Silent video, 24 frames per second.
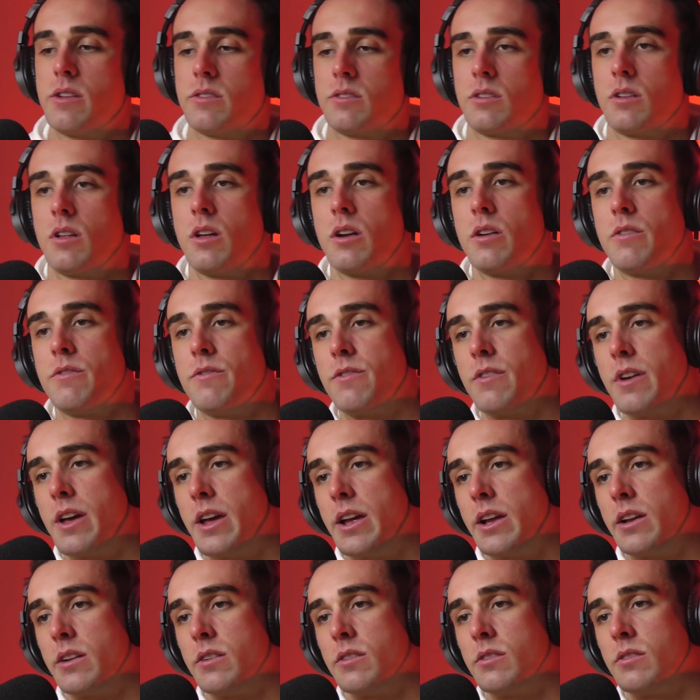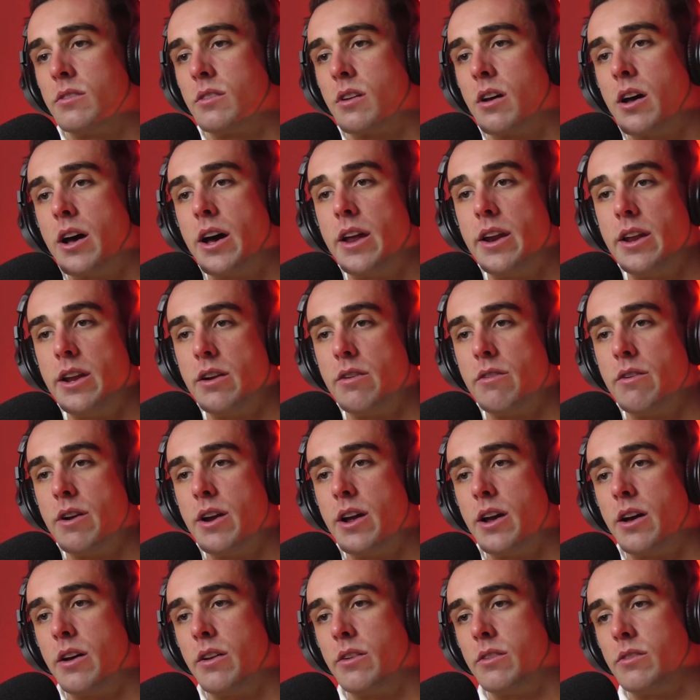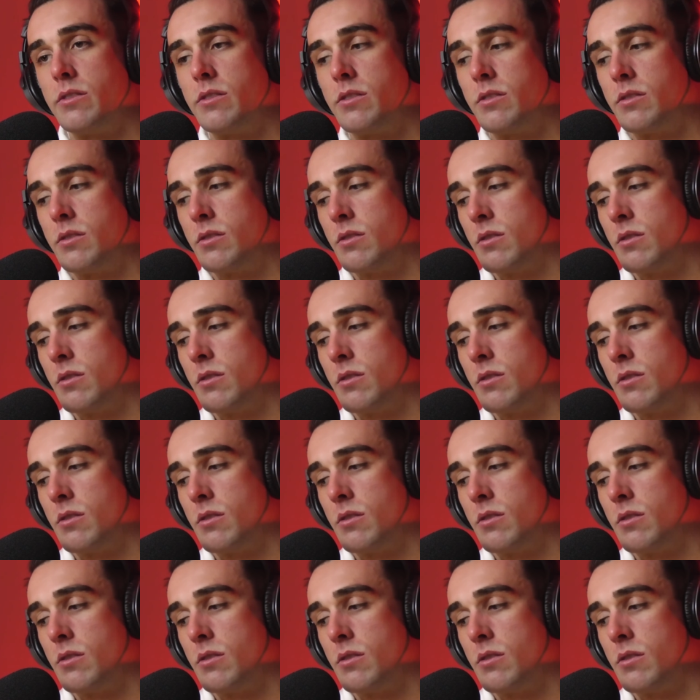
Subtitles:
a lot of anxiety around